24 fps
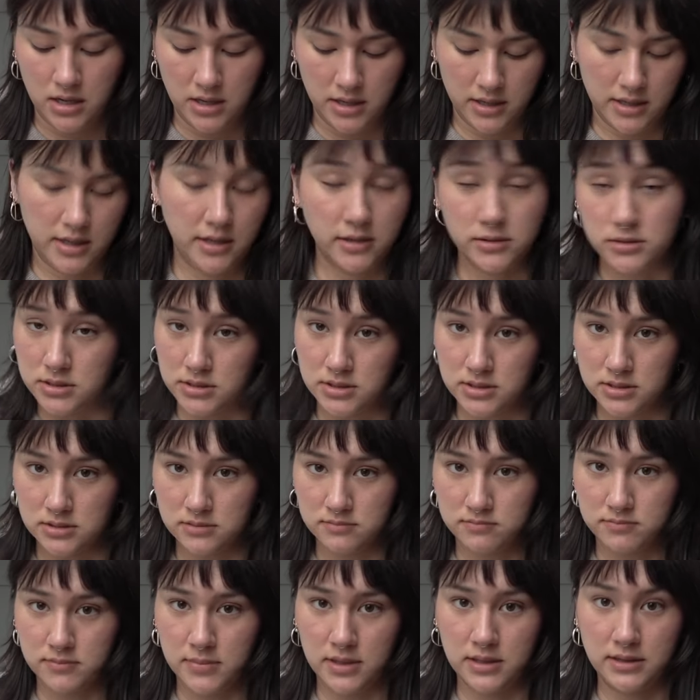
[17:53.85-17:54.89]
and I'll
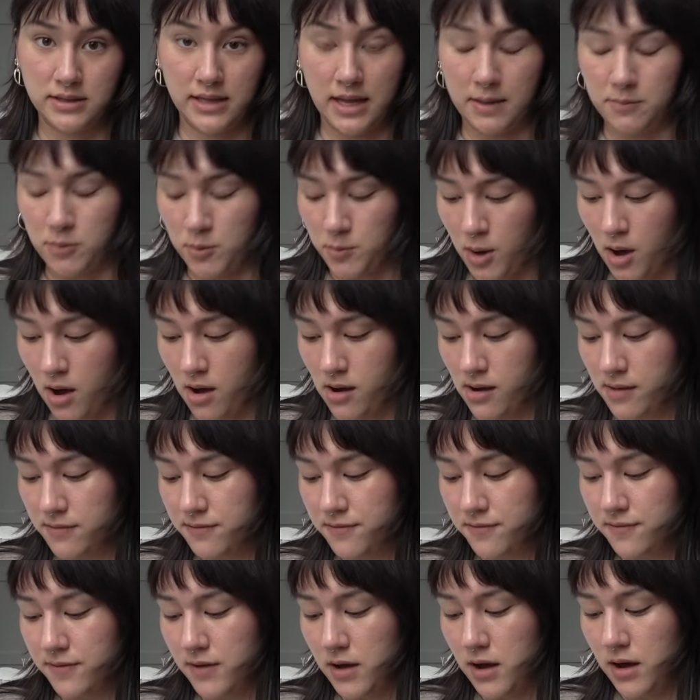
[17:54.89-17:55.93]
just name them
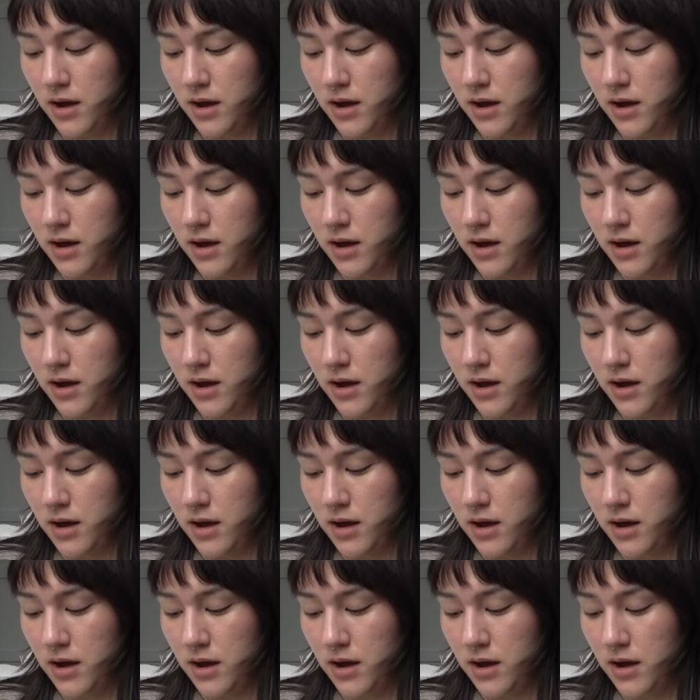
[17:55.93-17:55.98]
off.